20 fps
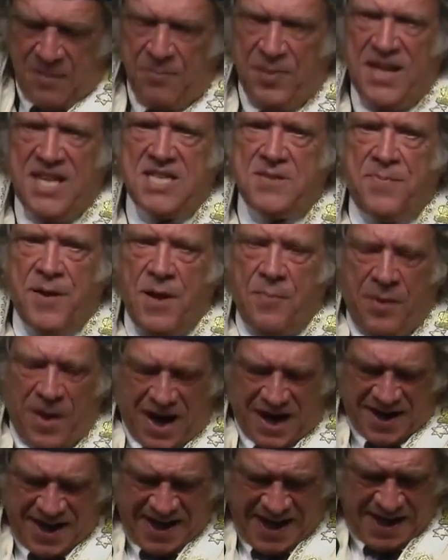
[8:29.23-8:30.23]
Peace be
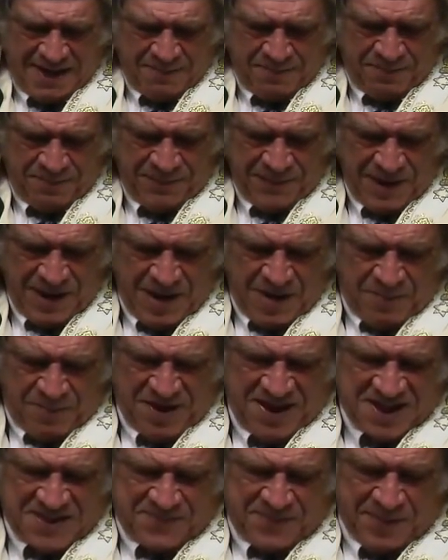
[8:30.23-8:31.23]
upon him,
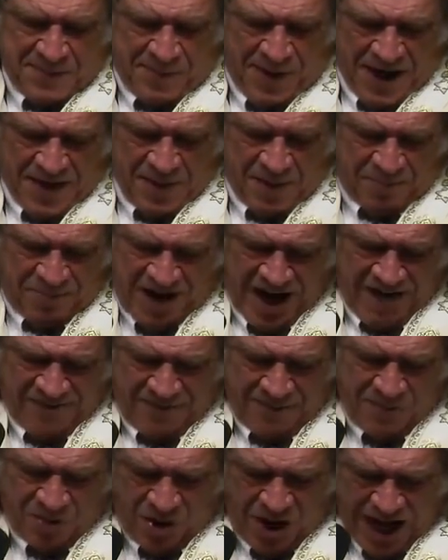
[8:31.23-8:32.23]
peace be upon the
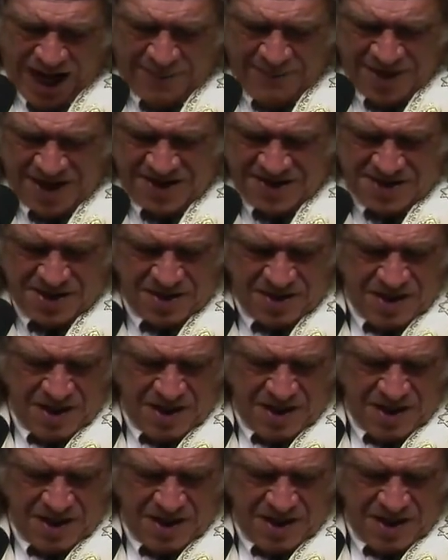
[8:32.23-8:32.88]
Prophet Muhammad,